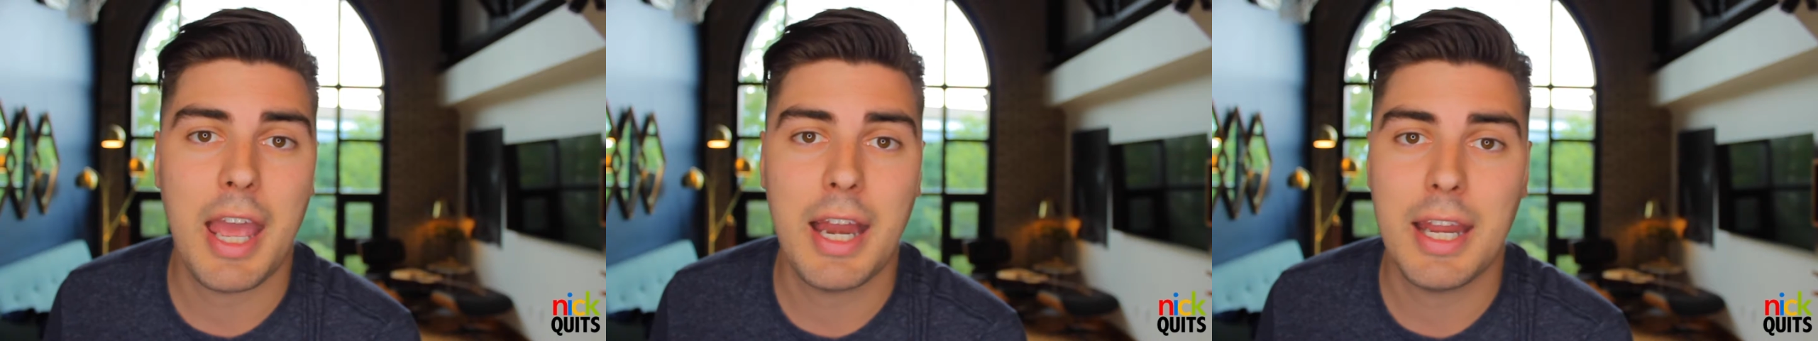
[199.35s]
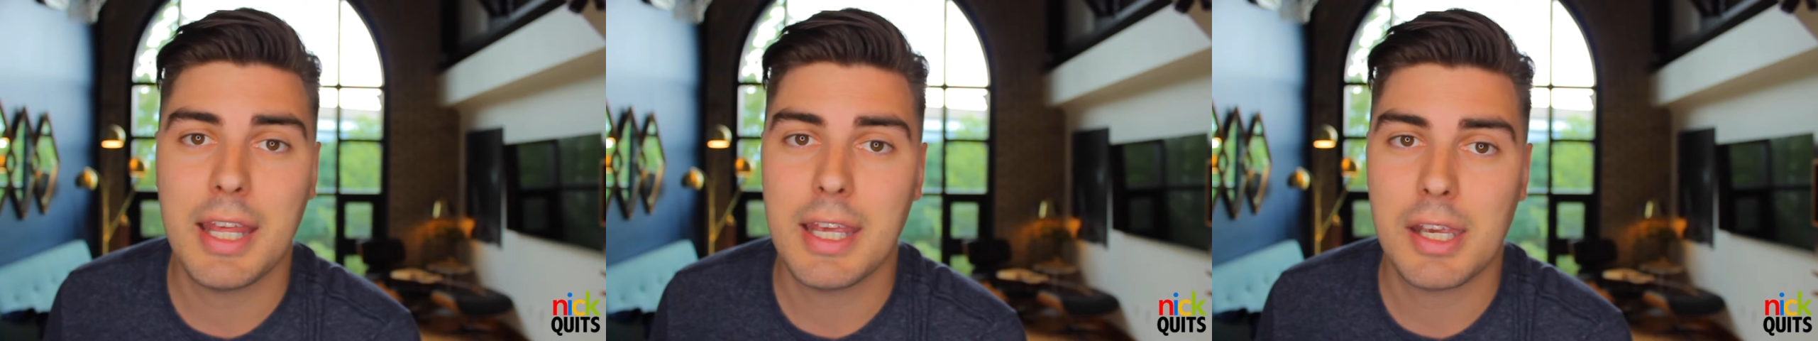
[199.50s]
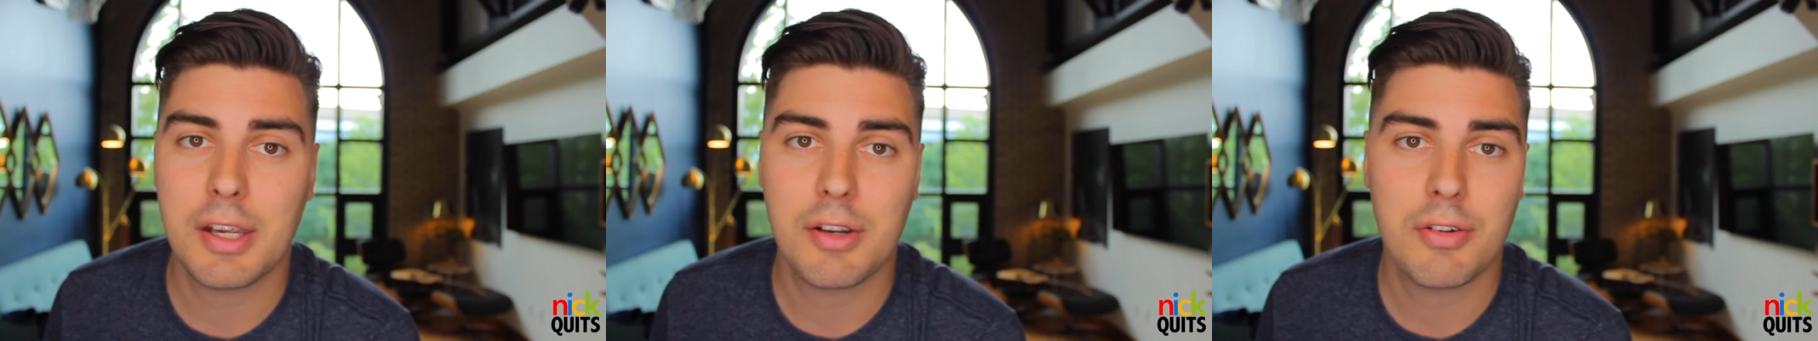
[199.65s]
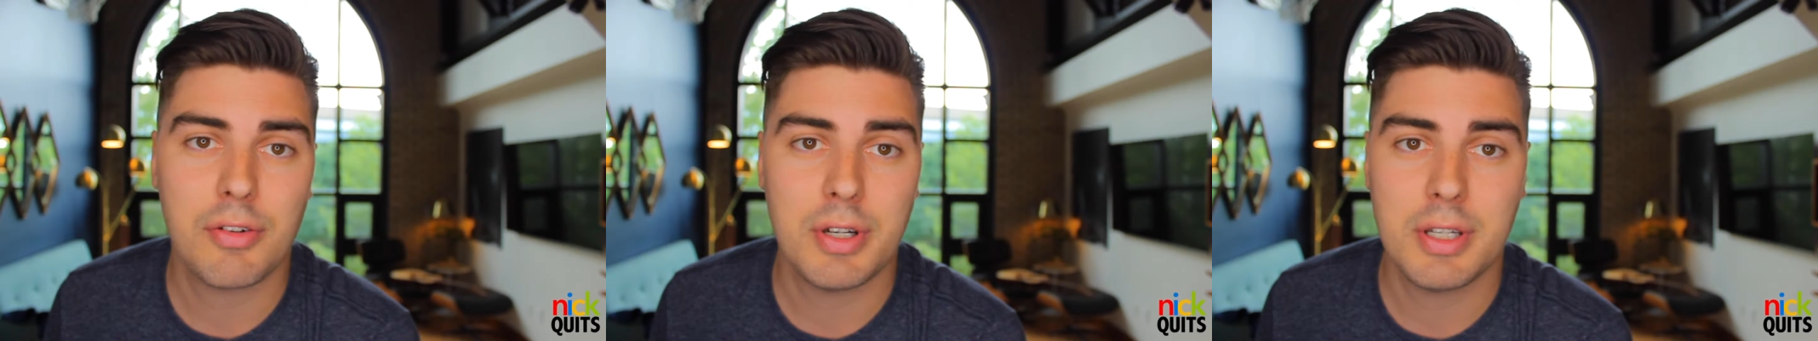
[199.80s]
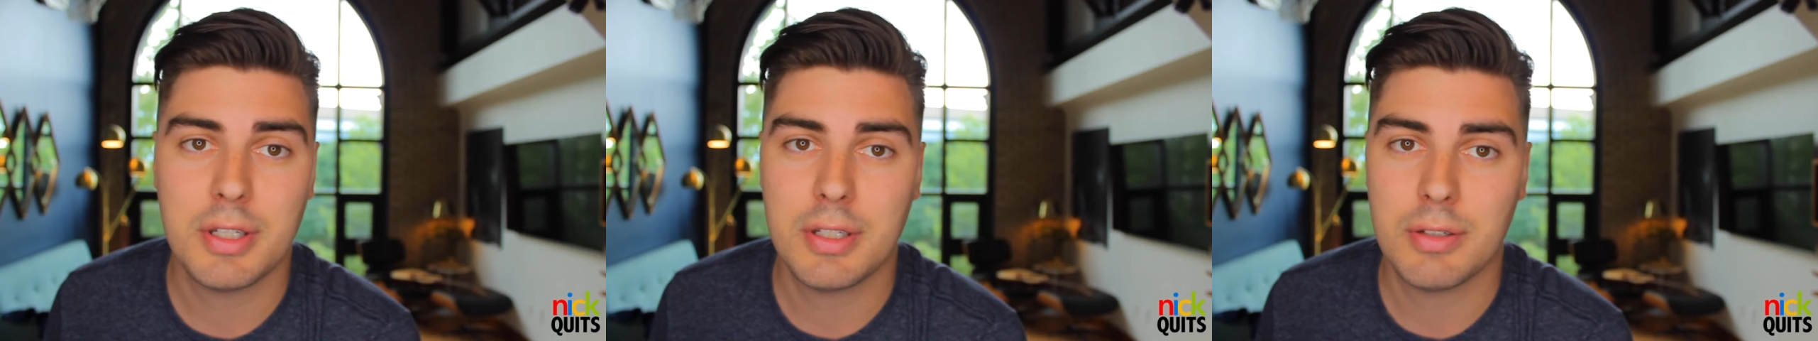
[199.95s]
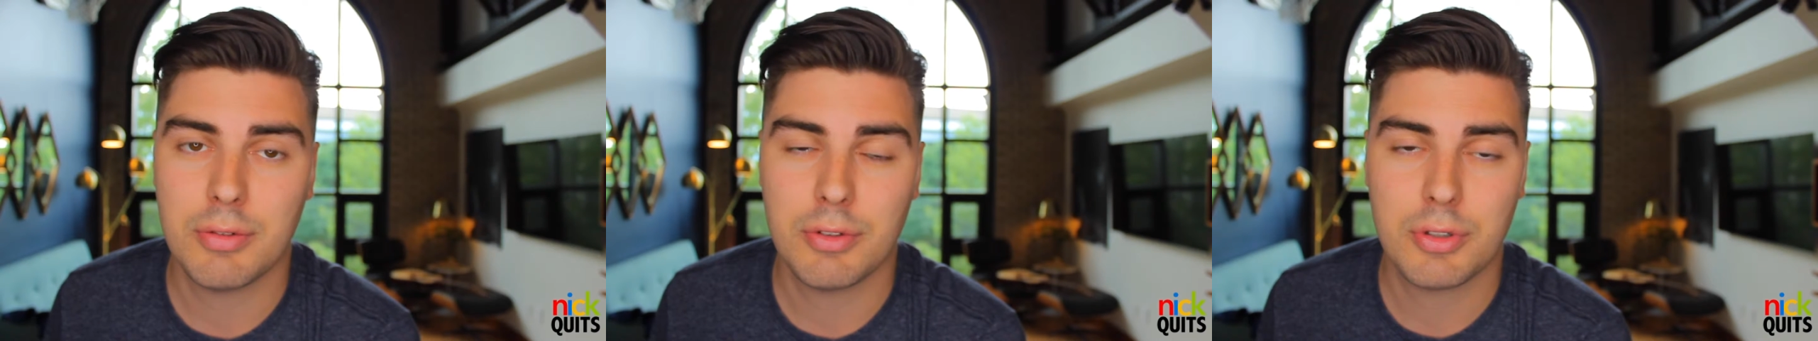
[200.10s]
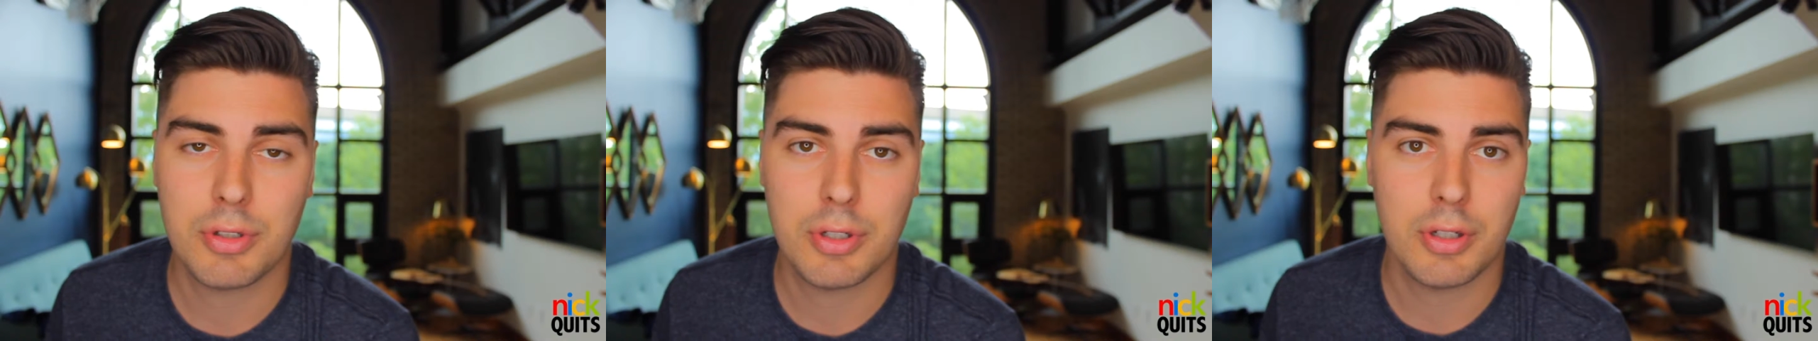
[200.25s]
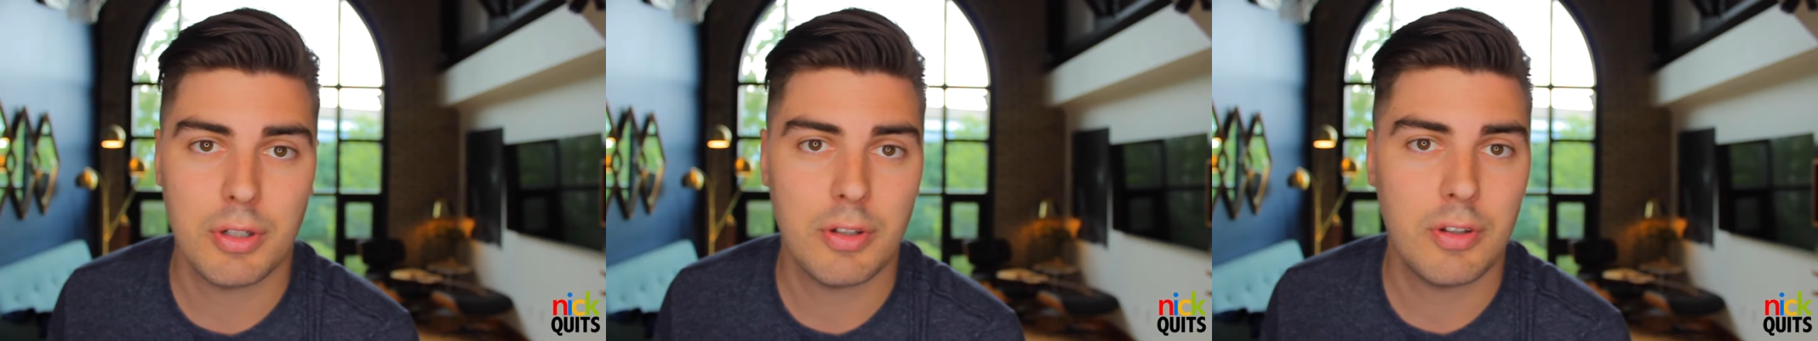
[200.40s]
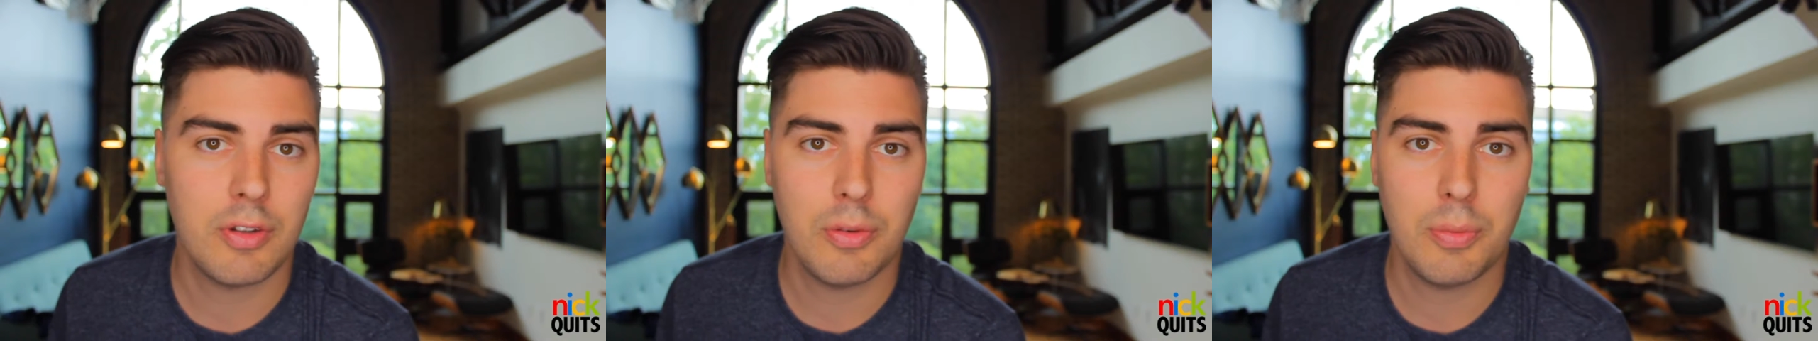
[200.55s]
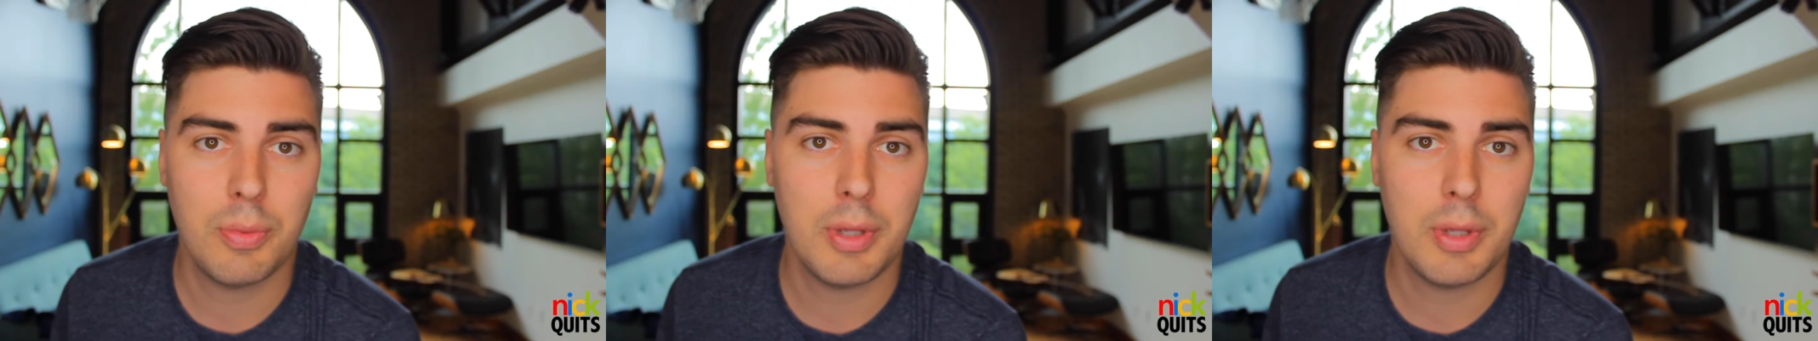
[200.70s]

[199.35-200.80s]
any increase in returns,